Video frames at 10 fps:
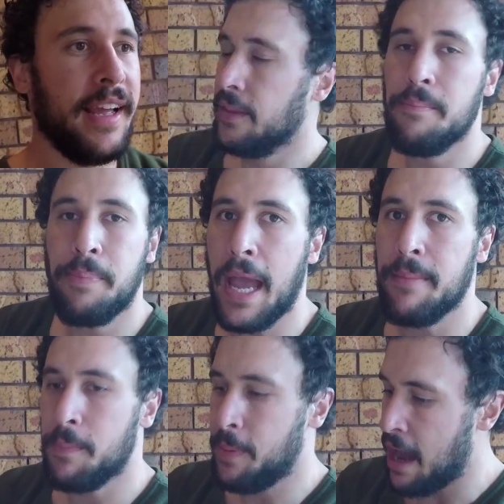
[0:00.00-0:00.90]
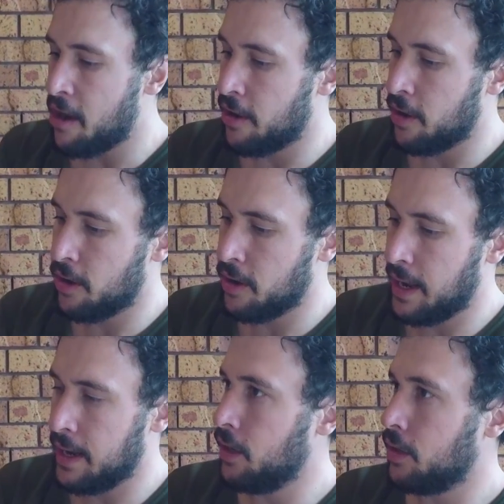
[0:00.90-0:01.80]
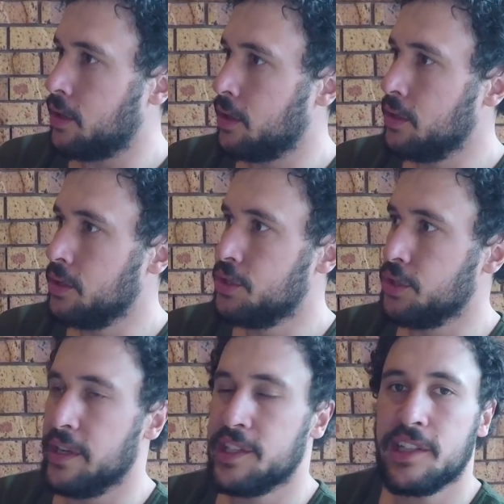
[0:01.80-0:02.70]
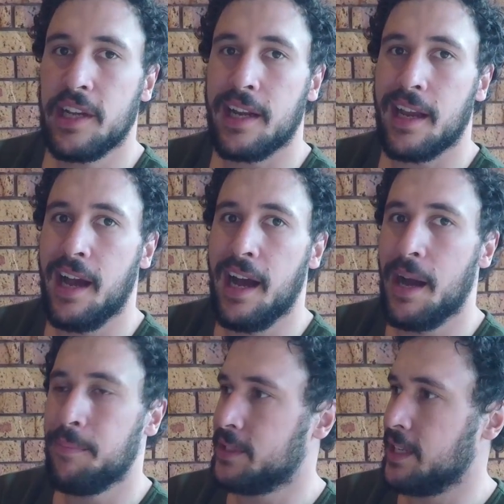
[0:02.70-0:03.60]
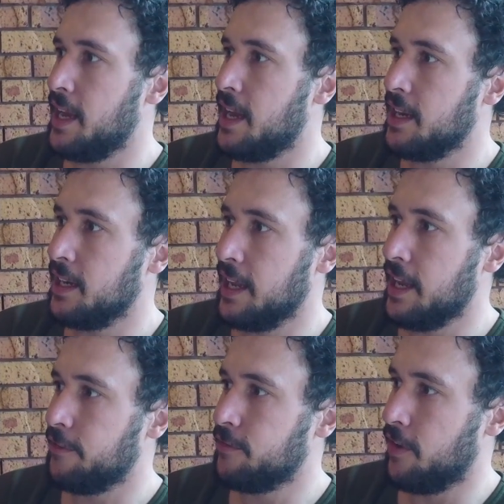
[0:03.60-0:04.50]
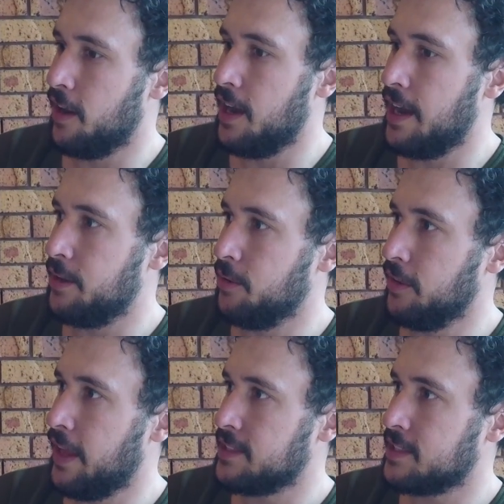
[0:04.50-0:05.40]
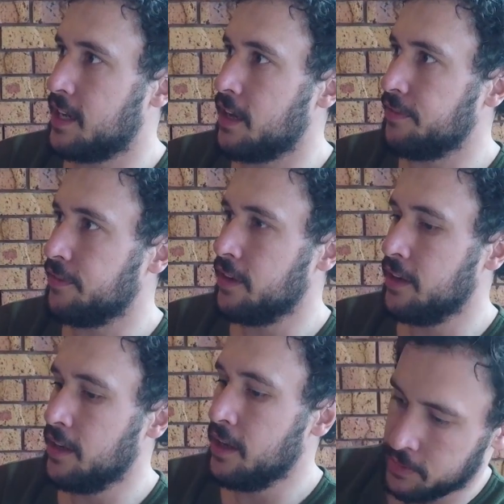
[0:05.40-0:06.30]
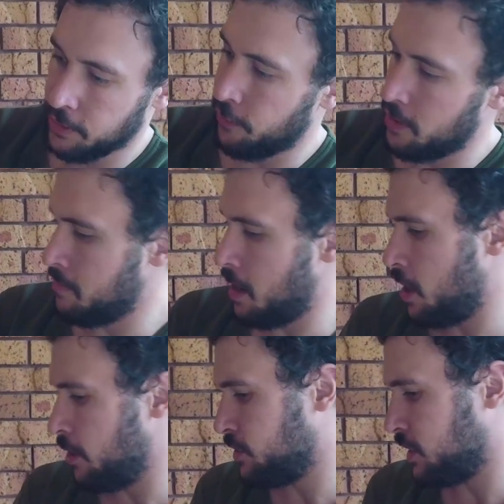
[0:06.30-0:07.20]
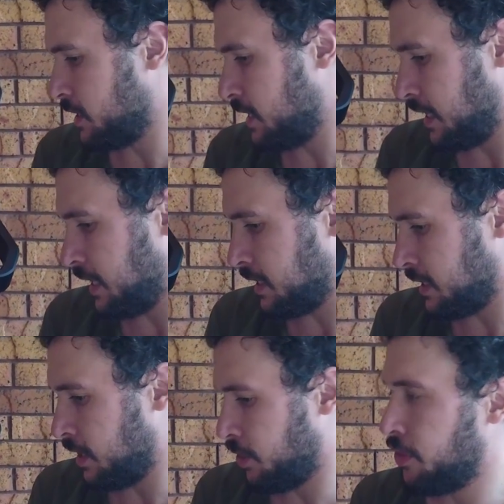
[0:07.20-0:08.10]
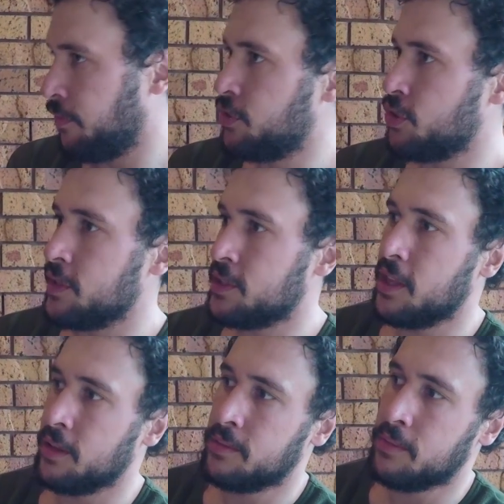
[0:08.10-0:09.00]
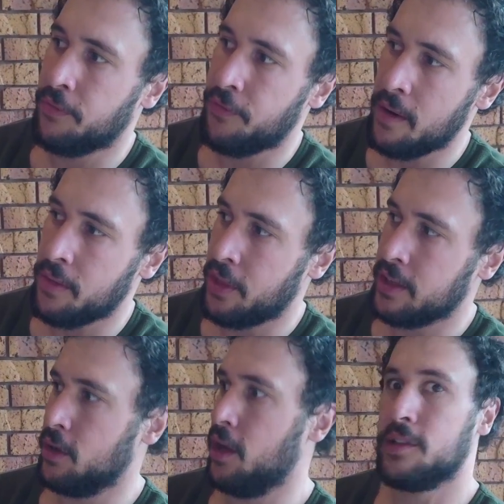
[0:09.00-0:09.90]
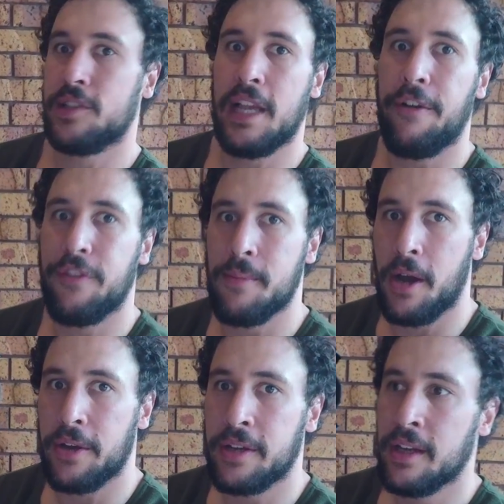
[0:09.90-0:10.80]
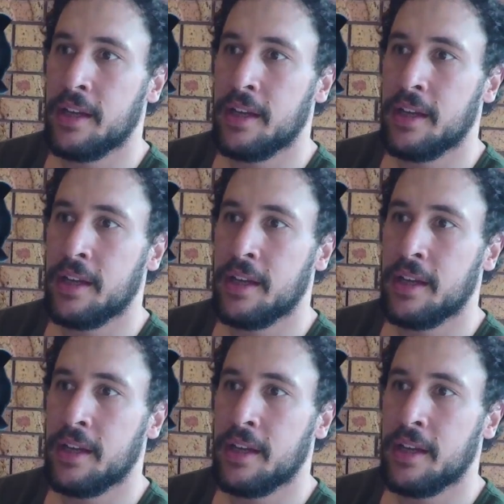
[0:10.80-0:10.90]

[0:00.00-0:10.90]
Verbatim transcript: Then bam, you power it on, and look. Joystick, up, down, left, right, all that stuff. Different modes, you click the joystick, the front thing, look, selfie mode.